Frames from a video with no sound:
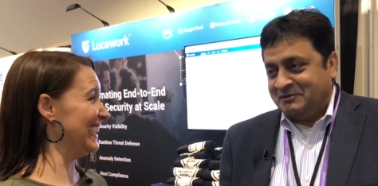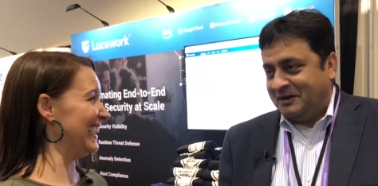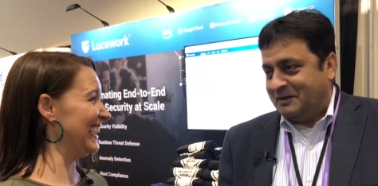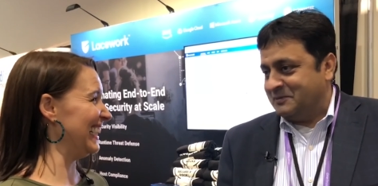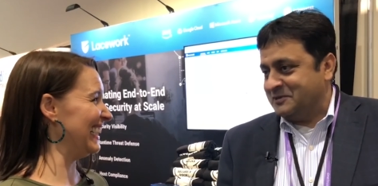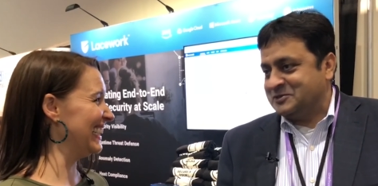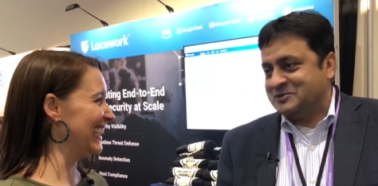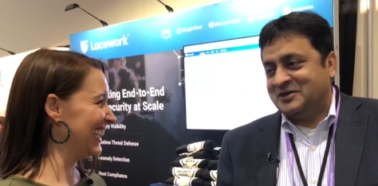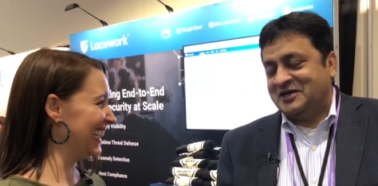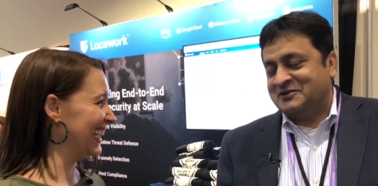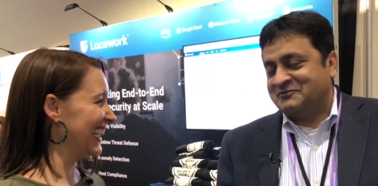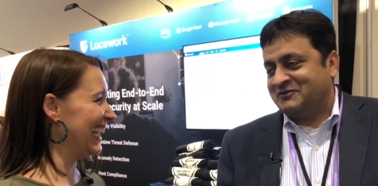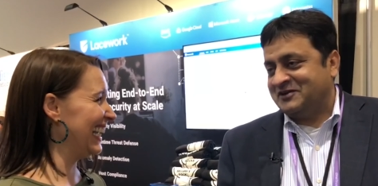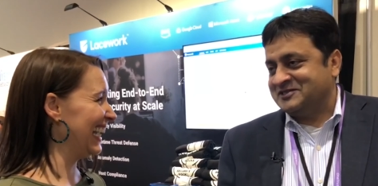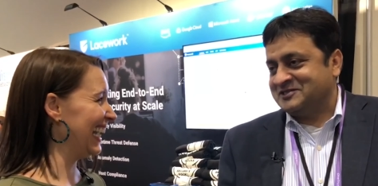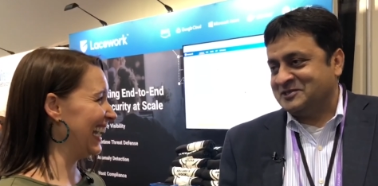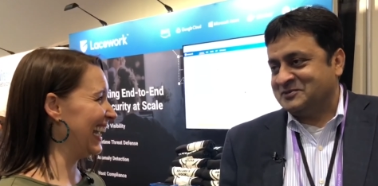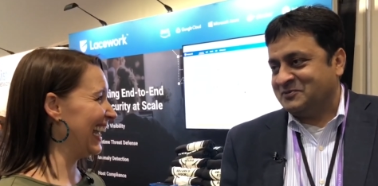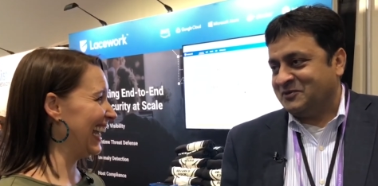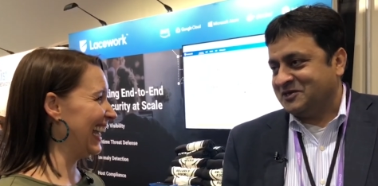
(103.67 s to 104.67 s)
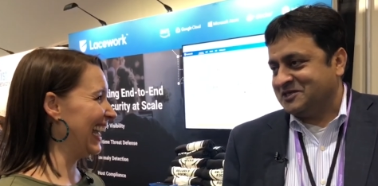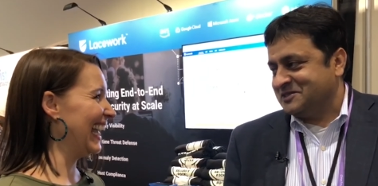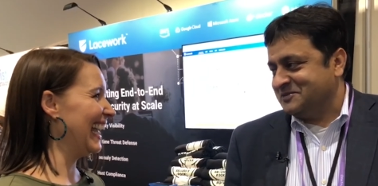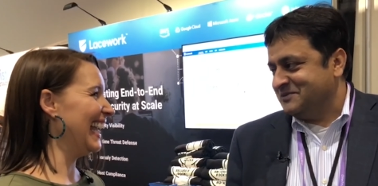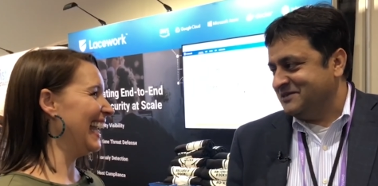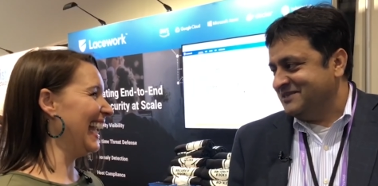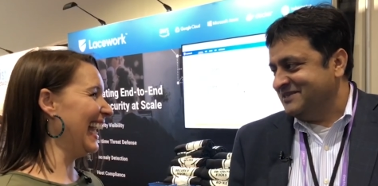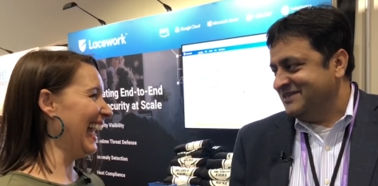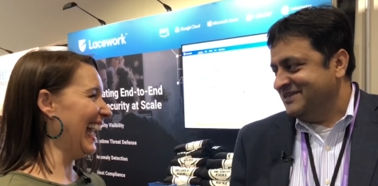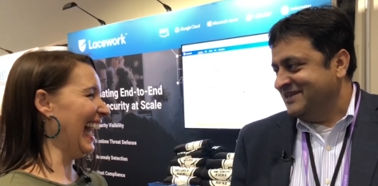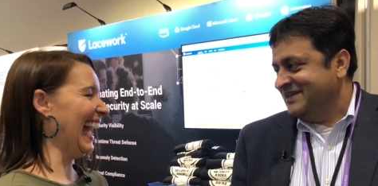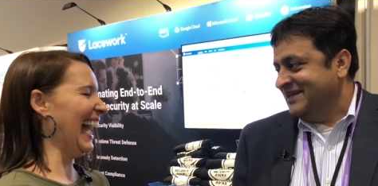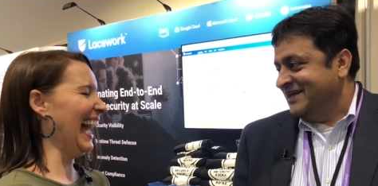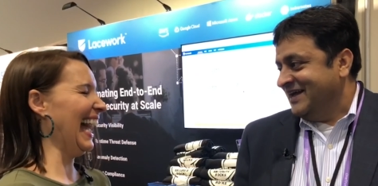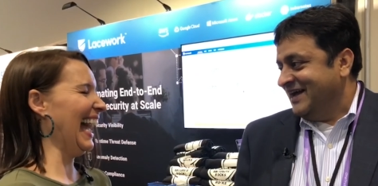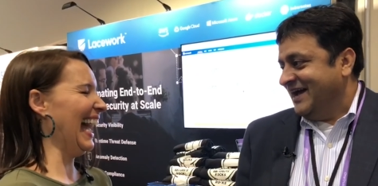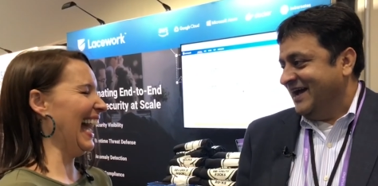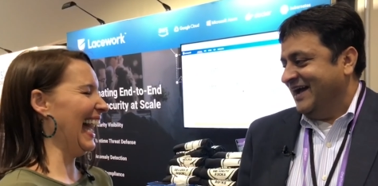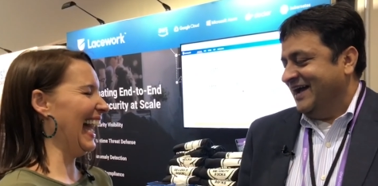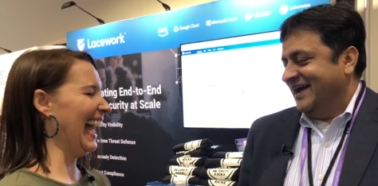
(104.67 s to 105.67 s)
Speaker 1: developers go as fast as possible
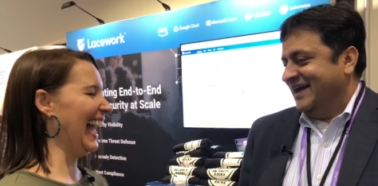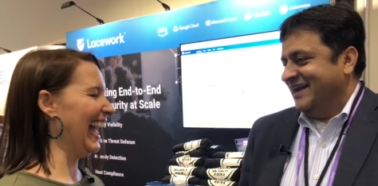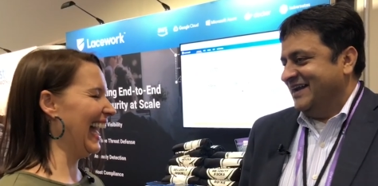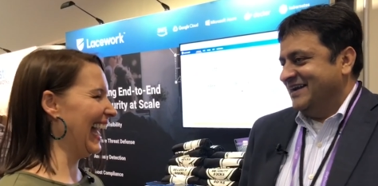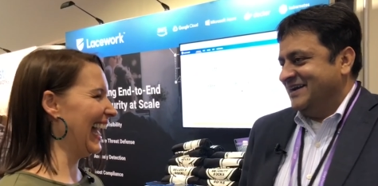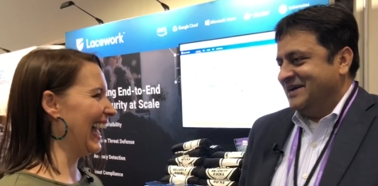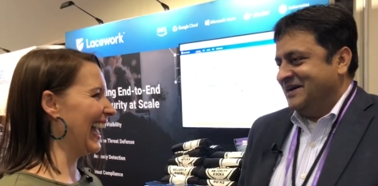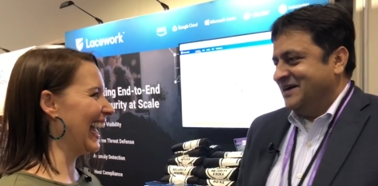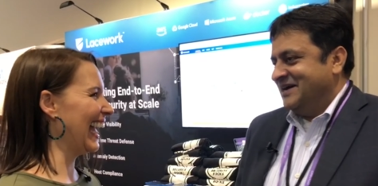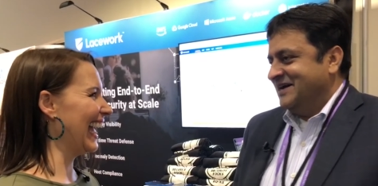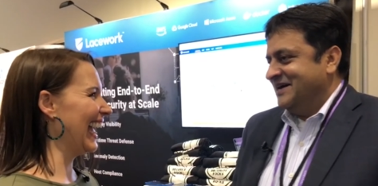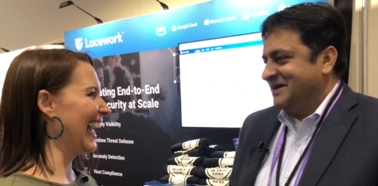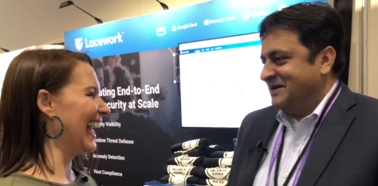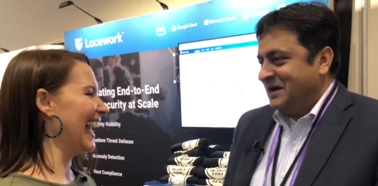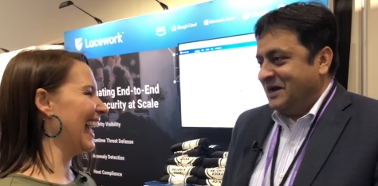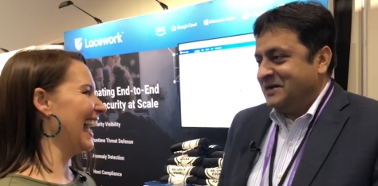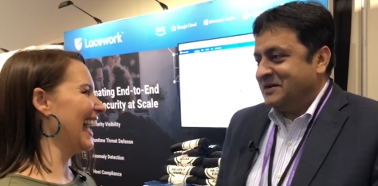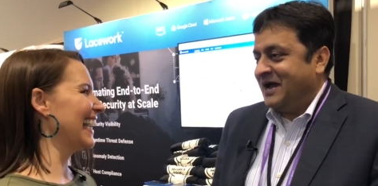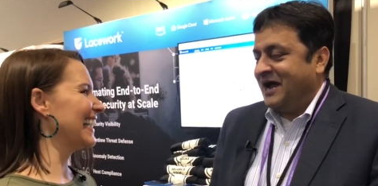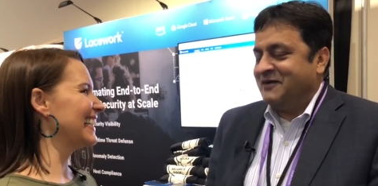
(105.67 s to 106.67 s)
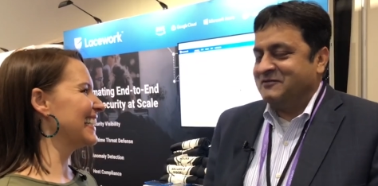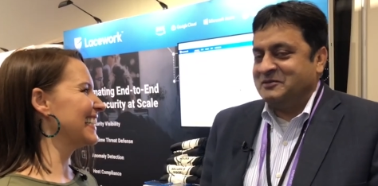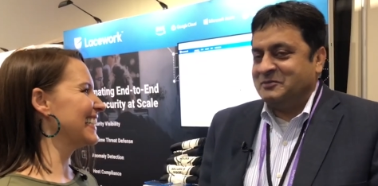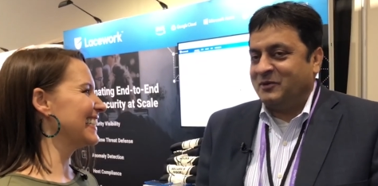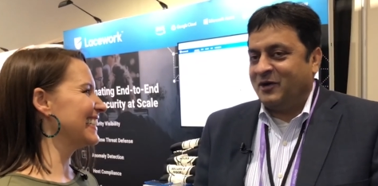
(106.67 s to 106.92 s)
and uh, and have the